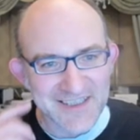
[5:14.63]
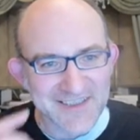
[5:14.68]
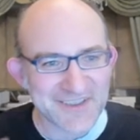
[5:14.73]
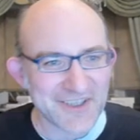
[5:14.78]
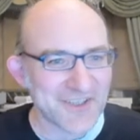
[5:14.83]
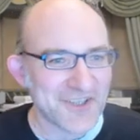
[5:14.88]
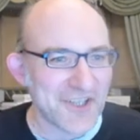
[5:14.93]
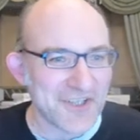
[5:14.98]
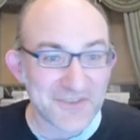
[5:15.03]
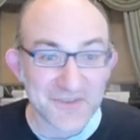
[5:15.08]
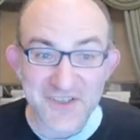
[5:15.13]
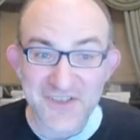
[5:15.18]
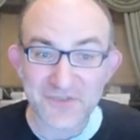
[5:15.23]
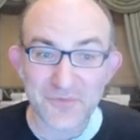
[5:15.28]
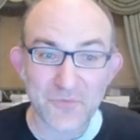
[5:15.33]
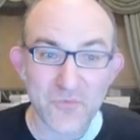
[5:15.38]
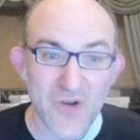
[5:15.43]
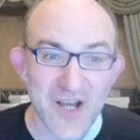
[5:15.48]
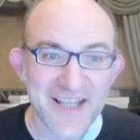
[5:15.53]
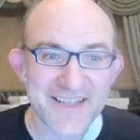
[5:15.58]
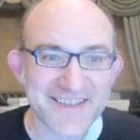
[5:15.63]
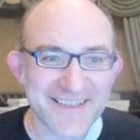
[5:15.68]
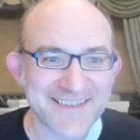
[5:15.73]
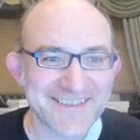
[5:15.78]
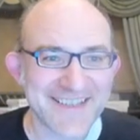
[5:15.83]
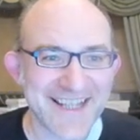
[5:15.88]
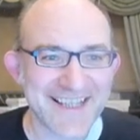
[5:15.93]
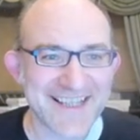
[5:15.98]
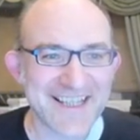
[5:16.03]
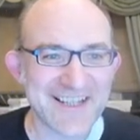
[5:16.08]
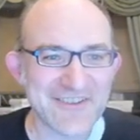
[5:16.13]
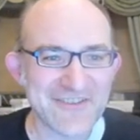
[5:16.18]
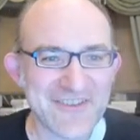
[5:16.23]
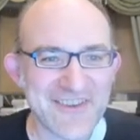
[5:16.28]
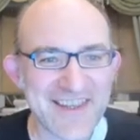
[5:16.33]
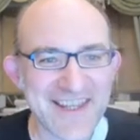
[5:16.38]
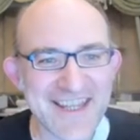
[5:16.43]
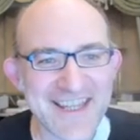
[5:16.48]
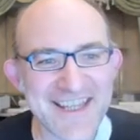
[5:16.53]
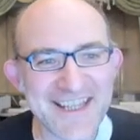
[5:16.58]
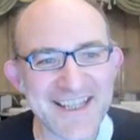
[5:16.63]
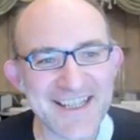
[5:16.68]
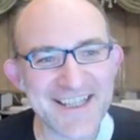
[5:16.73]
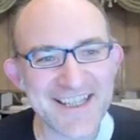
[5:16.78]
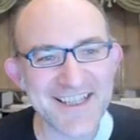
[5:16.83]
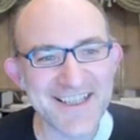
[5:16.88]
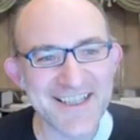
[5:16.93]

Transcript: So, you know, it's just white attacking on the